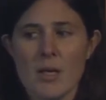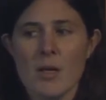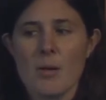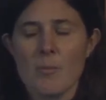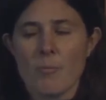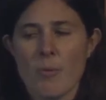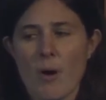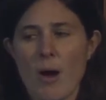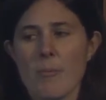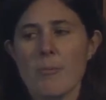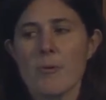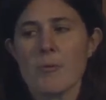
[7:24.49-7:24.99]

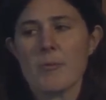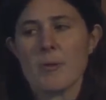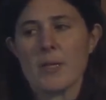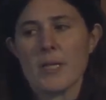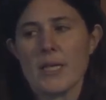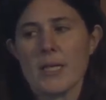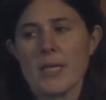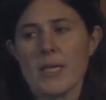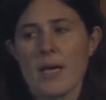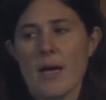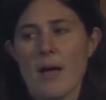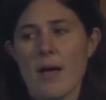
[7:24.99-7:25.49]

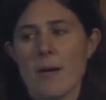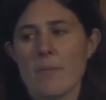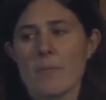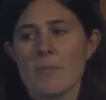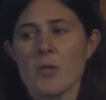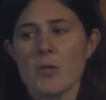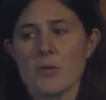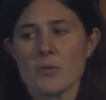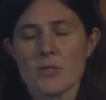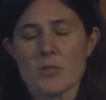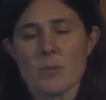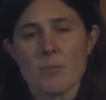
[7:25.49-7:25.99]
probably
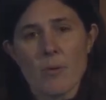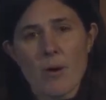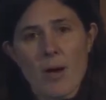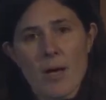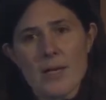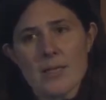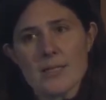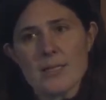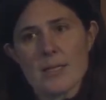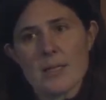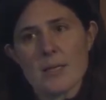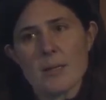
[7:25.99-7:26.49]
no
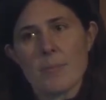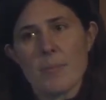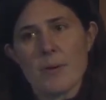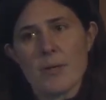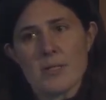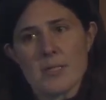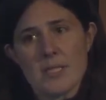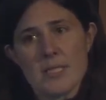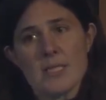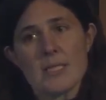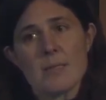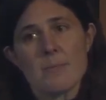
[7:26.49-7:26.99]
surprise that a
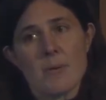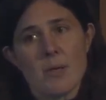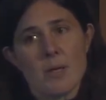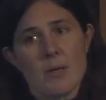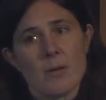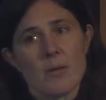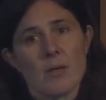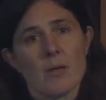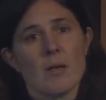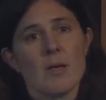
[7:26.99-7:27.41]
participant